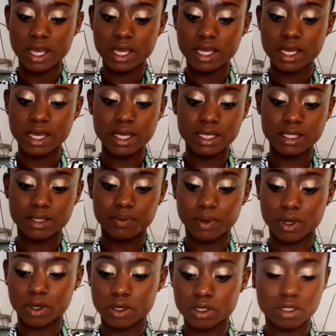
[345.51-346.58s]
Yes,
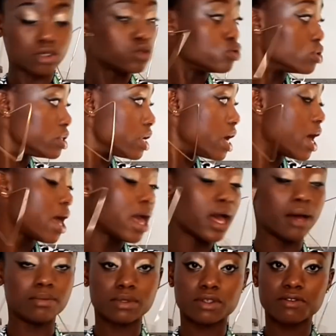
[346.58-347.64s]
because today
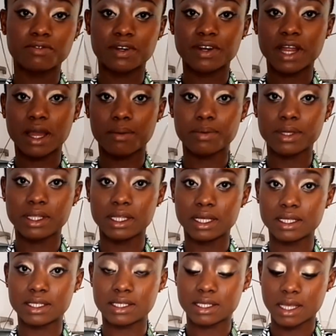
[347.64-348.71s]
I'm so very happy
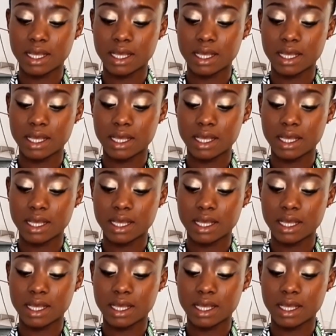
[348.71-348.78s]
that